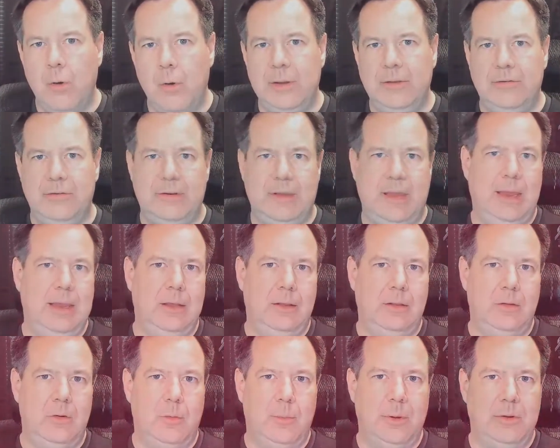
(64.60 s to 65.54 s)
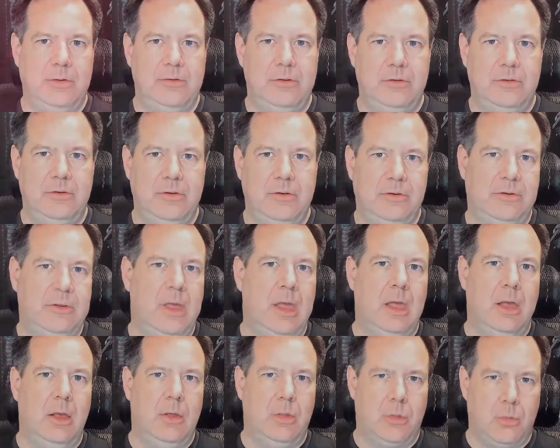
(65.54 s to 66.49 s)
and scale their businesses
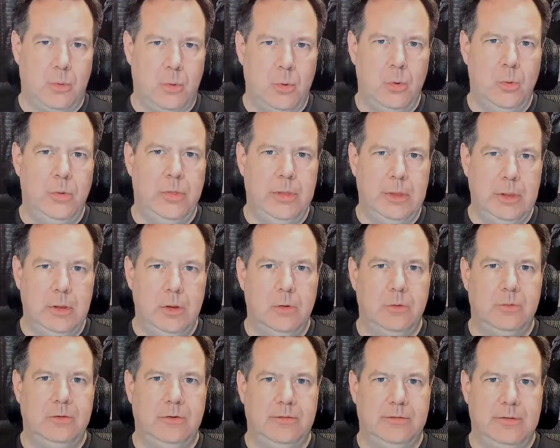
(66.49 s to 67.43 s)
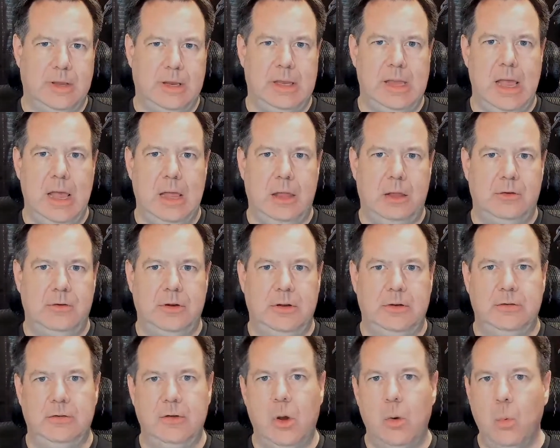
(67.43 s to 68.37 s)
through the use of
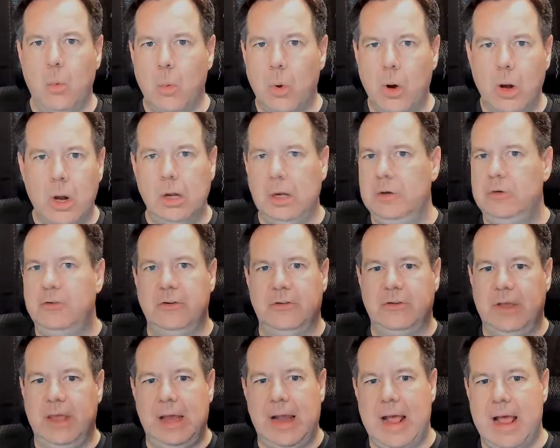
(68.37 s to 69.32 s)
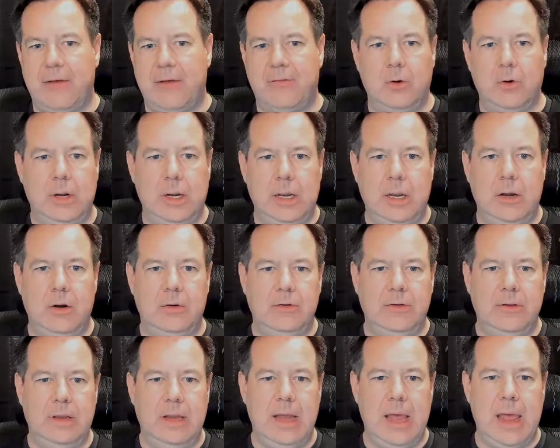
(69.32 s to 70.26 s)
technology. So we're going to just get after it here
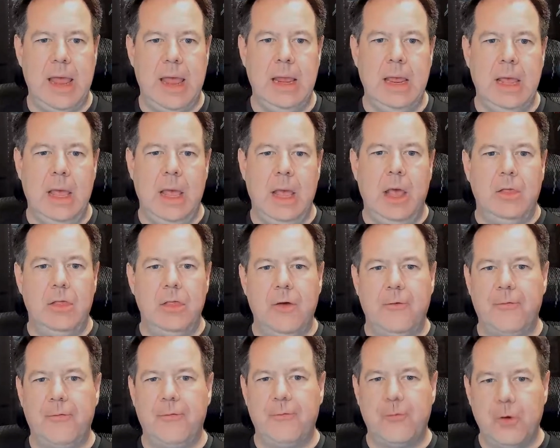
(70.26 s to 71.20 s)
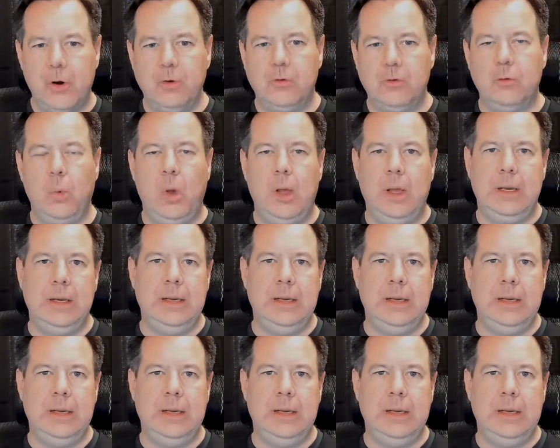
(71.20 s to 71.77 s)
today. The first one